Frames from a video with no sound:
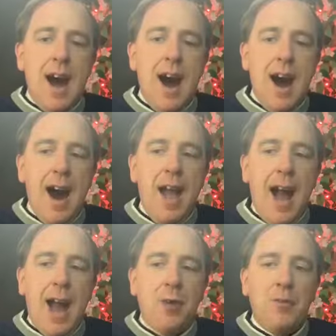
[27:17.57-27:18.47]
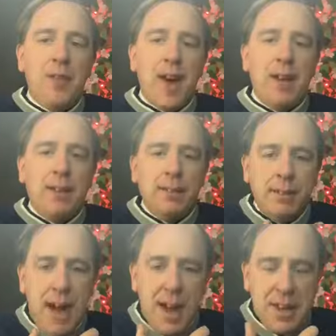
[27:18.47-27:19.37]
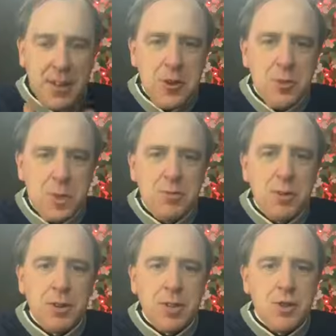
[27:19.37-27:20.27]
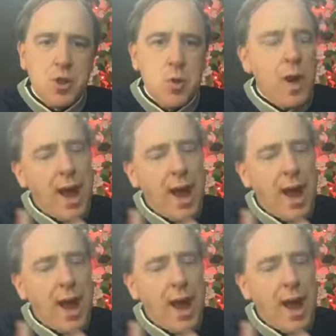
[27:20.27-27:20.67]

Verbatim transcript: Uh, I, I, don't find a lot of usefulness to it.